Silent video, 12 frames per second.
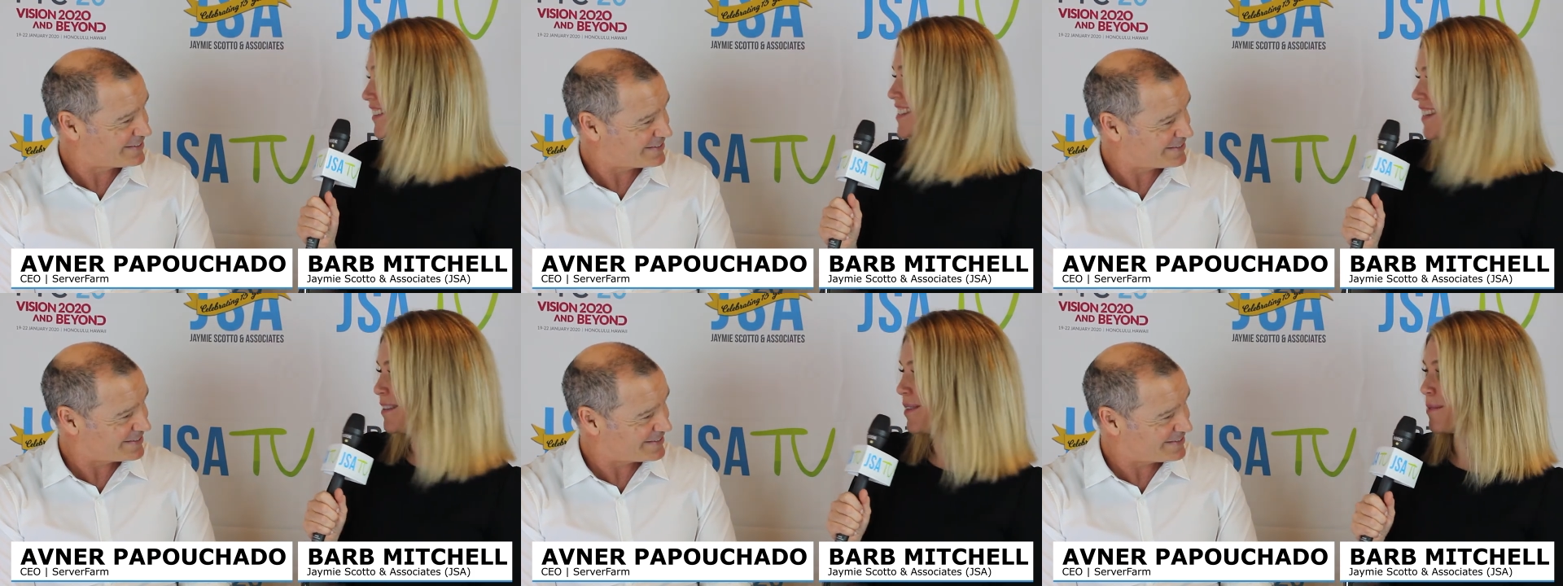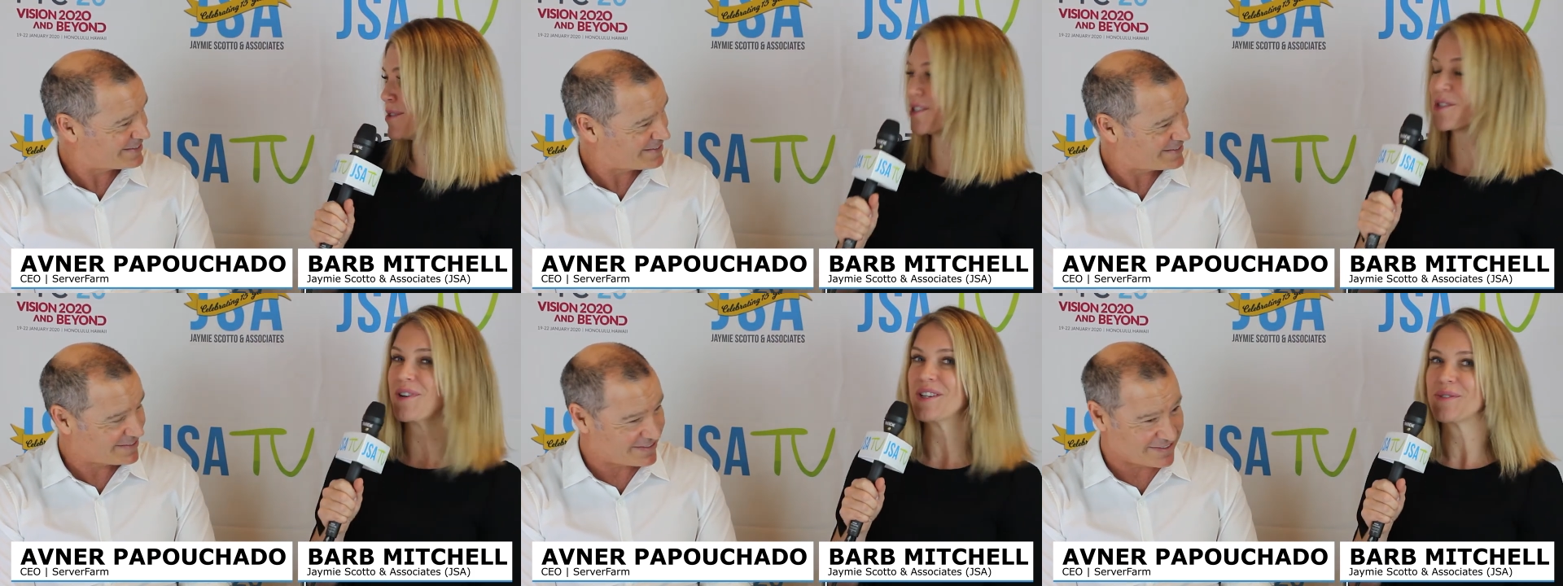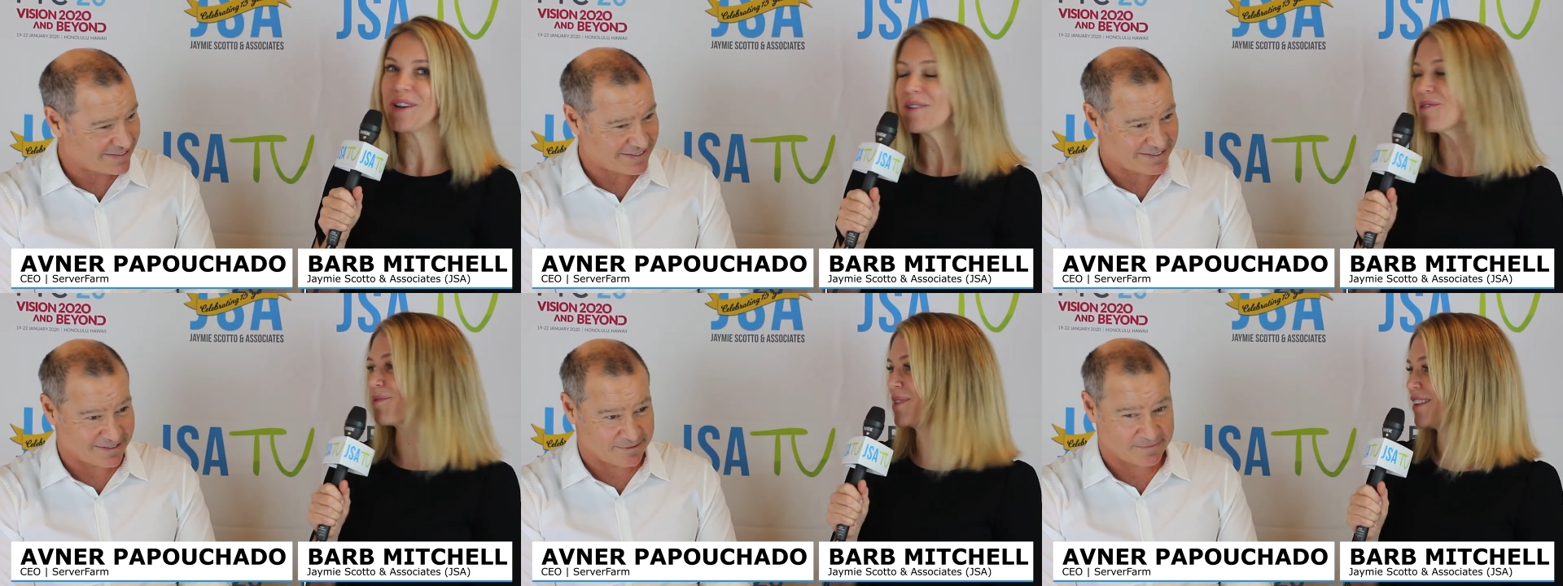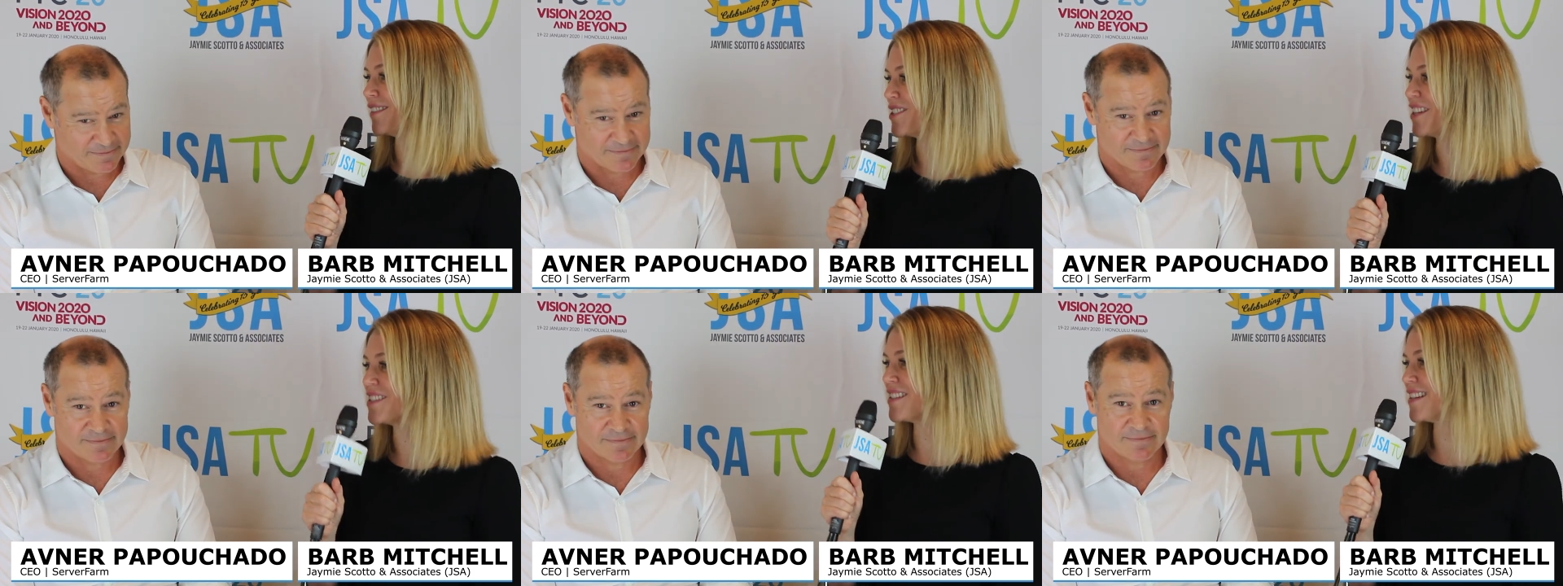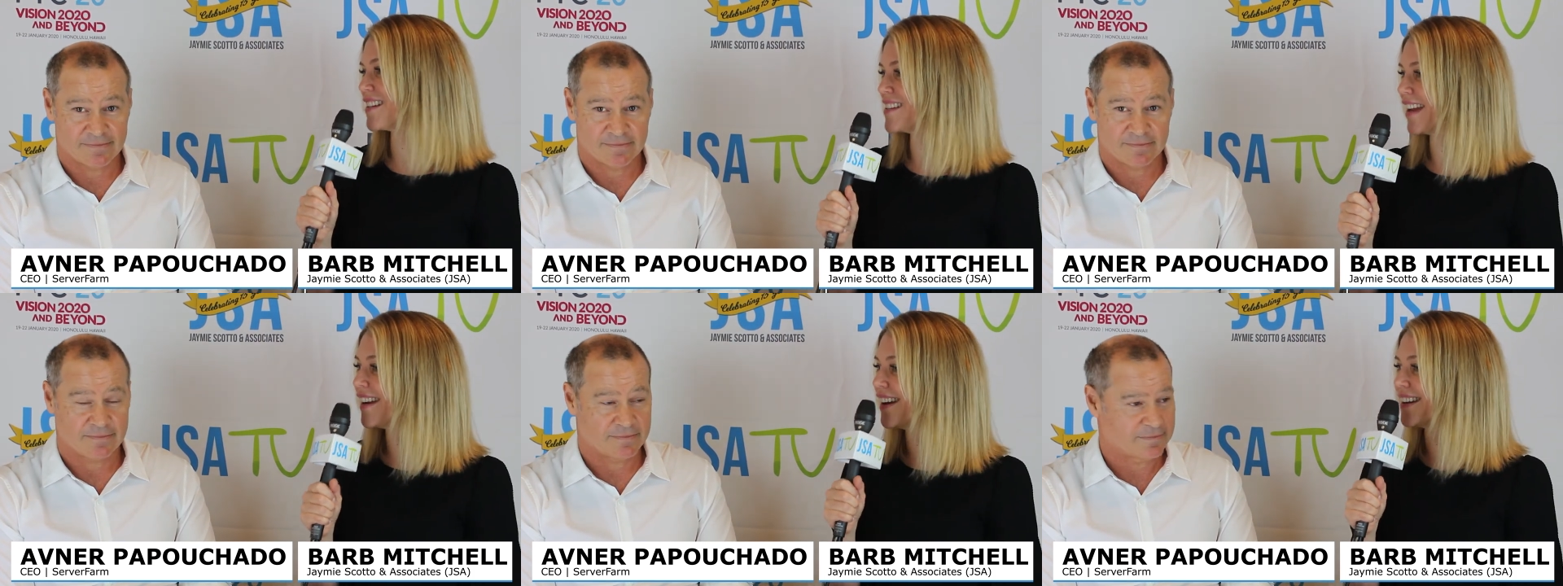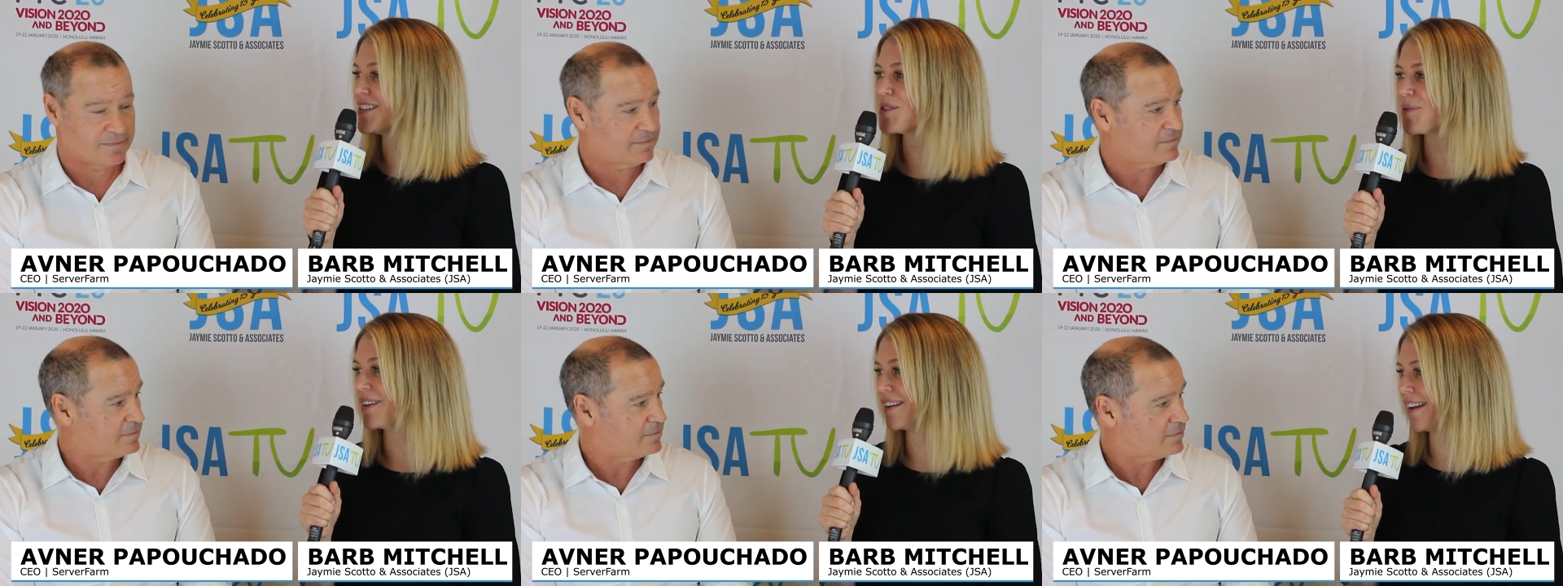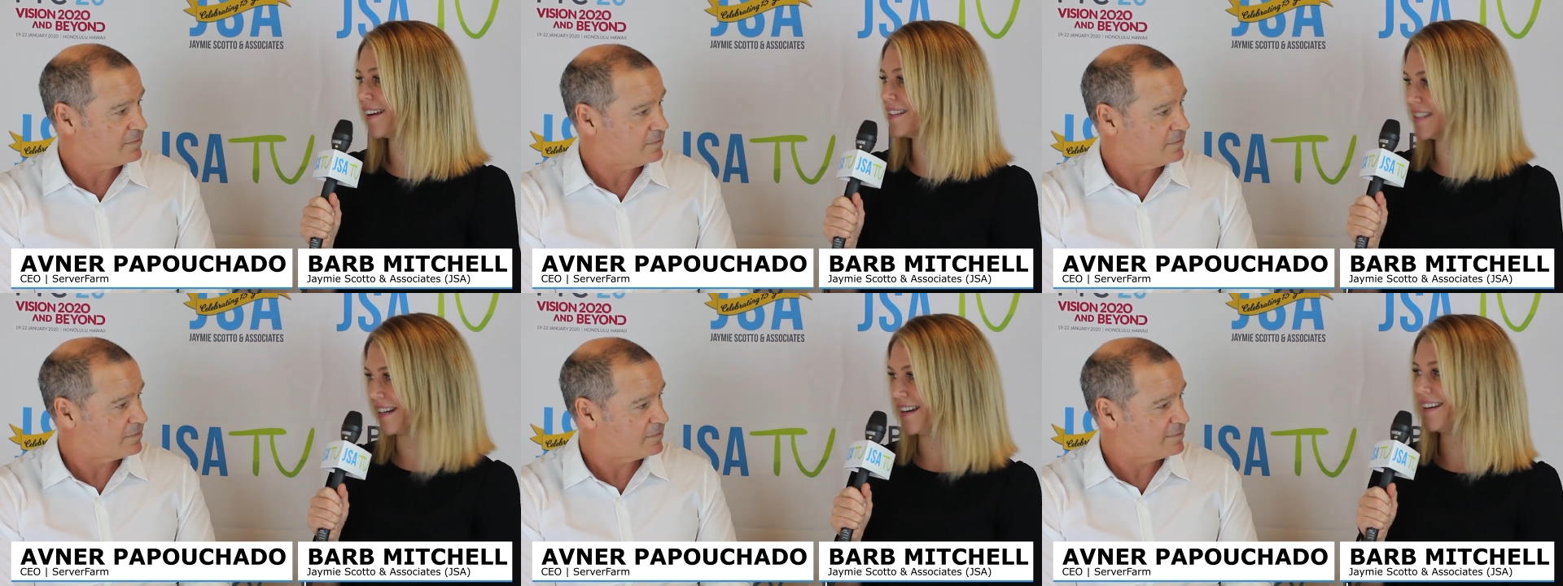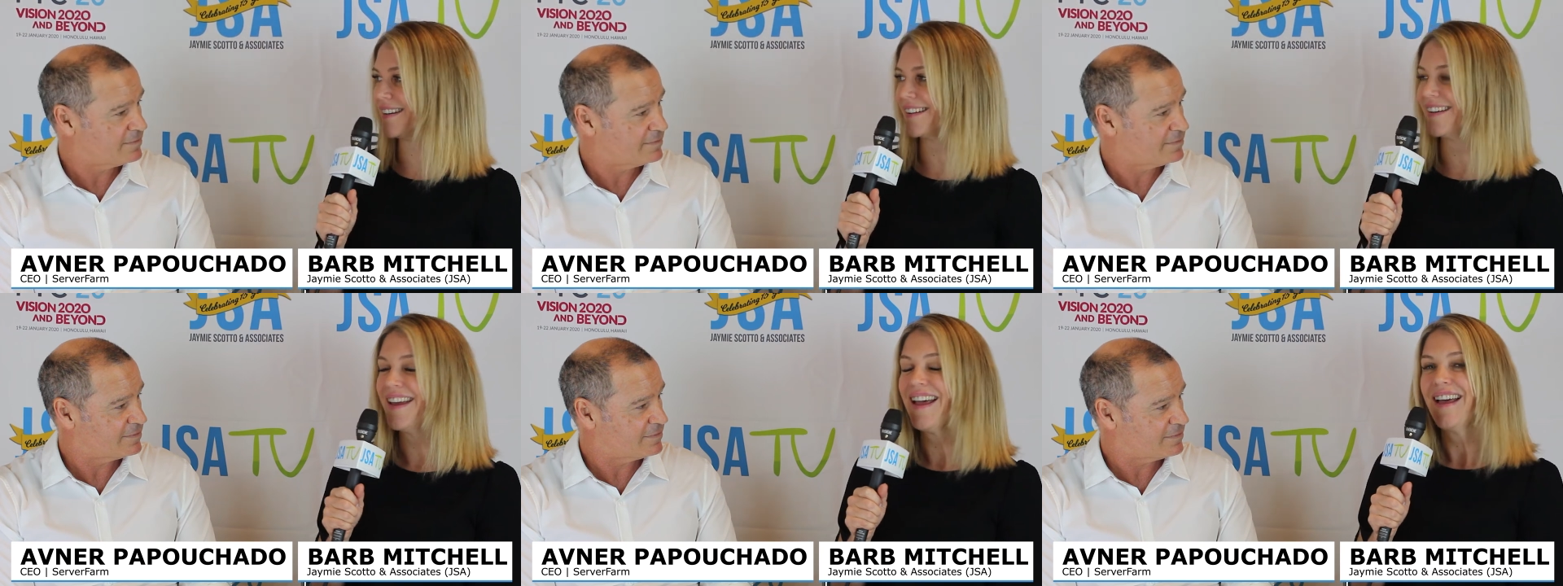Speaker 1: It's going to be, I'm sure 2020 will be just as exciting as 2019. And,